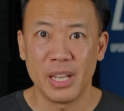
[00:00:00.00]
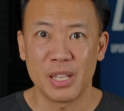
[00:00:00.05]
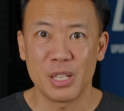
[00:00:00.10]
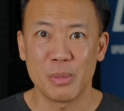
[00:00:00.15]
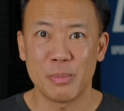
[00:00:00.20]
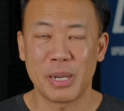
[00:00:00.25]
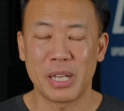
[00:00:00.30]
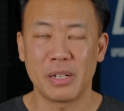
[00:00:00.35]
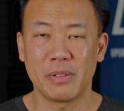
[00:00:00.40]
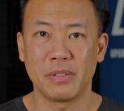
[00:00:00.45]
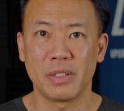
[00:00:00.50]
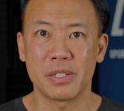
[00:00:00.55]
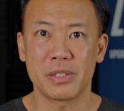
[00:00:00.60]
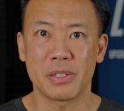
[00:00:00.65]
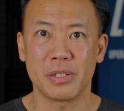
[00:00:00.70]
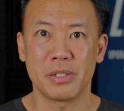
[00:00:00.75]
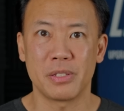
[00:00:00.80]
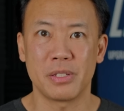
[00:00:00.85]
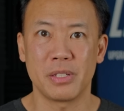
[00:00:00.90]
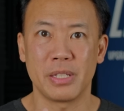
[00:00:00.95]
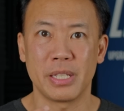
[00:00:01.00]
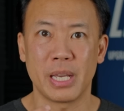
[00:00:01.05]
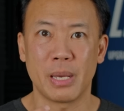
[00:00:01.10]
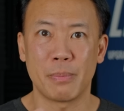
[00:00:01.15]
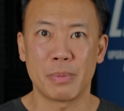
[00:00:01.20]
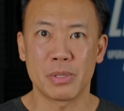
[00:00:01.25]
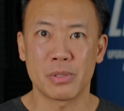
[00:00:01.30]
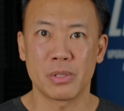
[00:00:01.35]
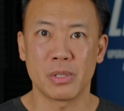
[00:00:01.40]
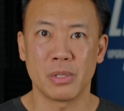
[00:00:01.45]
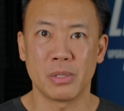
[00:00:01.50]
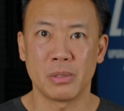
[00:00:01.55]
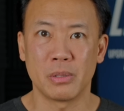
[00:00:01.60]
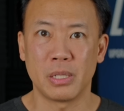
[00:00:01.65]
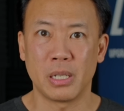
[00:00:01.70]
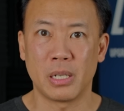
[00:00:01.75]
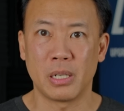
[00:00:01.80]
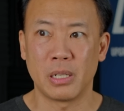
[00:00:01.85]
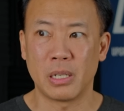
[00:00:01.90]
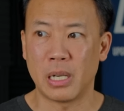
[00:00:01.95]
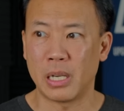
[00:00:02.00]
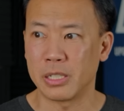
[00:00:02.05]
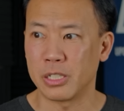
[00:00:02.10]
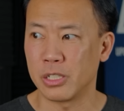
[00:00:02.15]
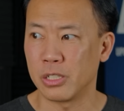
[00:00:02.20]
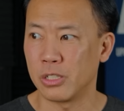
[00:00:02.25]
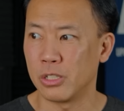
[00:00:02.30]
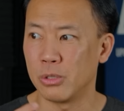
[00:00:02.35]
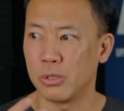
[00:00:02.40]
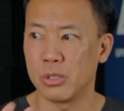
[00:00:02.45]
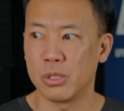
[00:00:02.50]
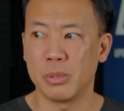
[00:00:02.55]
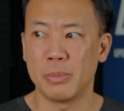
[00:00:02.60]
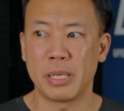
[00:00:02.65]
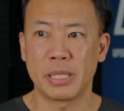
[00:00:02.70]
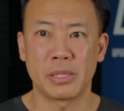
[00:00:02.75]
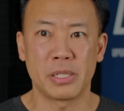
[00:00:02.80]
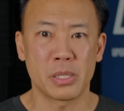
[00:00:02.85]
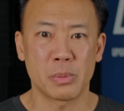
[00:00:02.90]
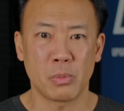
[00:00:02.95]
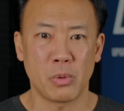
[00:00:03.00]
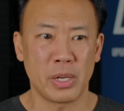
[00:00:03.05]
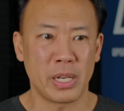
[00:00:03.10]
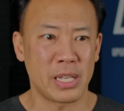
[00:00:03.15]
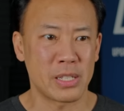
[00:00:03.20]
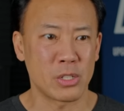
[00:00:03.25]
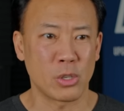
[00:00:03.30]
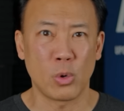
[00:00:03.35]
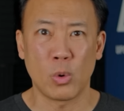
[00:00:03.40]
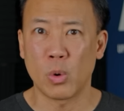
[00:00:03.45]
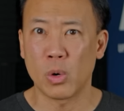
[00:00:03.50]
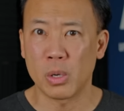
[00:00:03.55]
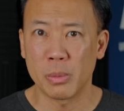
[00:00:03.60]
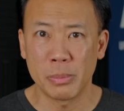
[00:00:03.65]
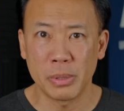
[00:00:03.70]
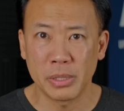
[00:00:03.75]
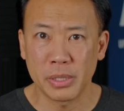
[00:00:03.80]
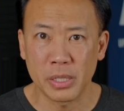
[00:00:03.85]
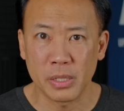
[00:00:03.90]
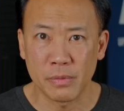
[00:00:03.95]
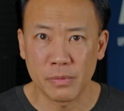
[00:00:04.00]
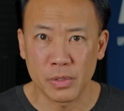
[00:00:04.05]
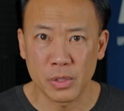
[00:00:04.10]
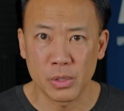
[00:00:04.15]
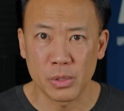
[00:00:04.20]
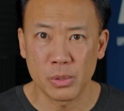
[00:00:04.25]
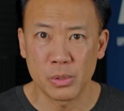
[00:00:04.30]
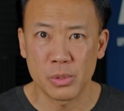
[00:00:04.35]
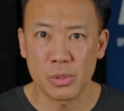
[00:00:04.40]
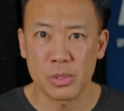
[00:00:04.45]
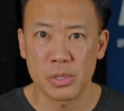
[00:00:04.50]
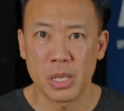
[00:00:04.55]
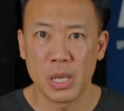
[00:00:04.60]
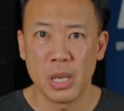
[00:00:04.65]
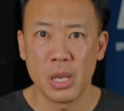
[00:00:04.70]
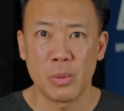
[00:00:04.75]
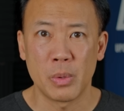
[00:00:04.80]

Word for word: You might have listened to the episode uh, on YouTube at this point has a quarter million views.